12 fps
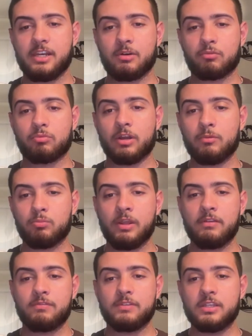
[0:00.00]
in a red
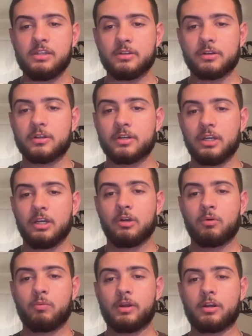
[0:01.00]
wave year
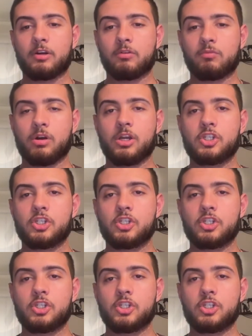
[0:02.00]
where Ron